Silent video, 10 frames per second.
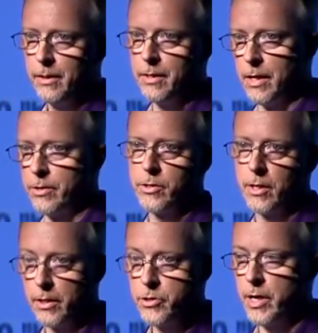is not just a
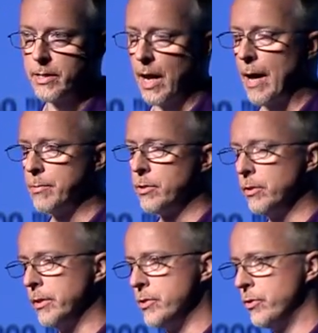cliche, it's
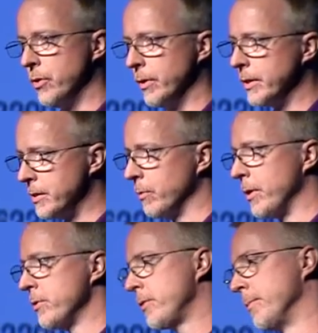absolutely true, at least it
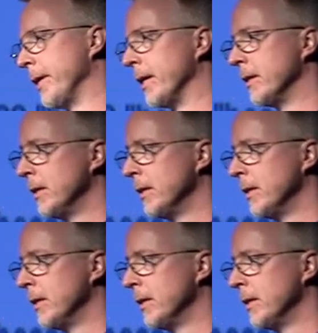was for me.